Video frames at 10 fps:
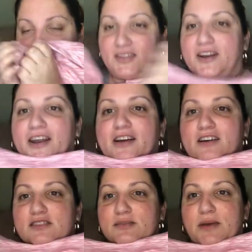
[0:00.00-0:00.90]
There we go,
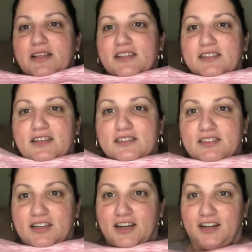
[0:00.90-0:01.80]
smelling things
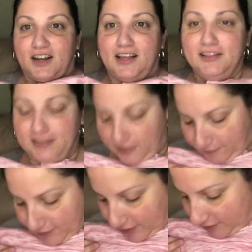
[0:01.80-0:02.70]
again. I love
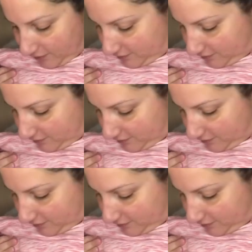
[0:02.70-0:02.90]
that.